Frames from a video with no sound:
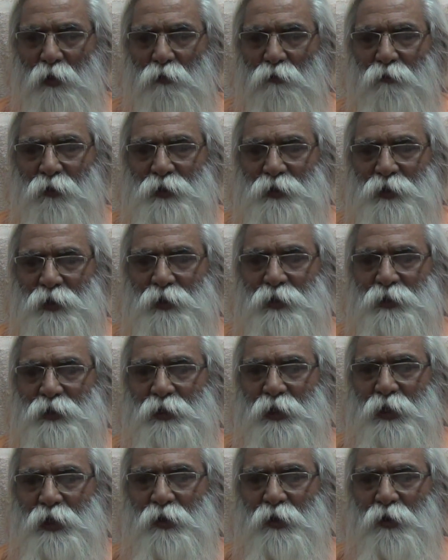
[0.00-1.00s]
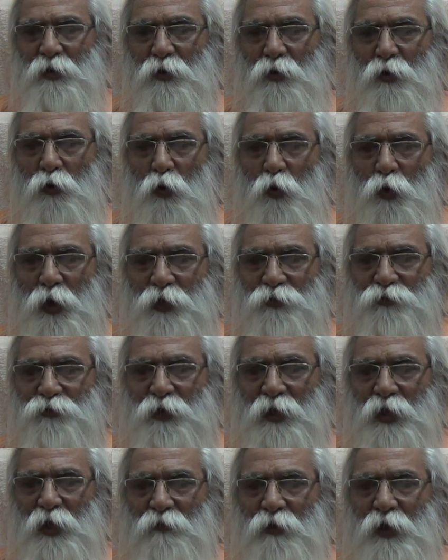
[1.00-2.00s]
which is who is
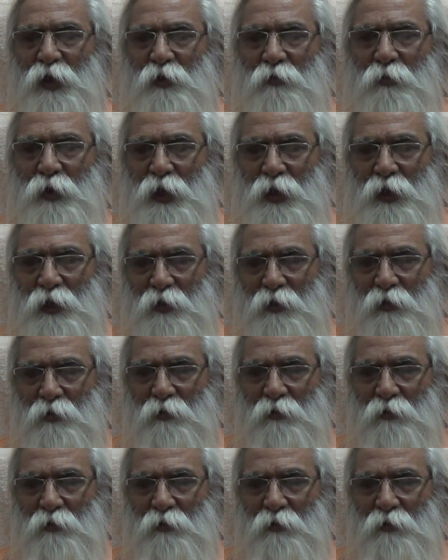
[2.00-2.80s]
giving me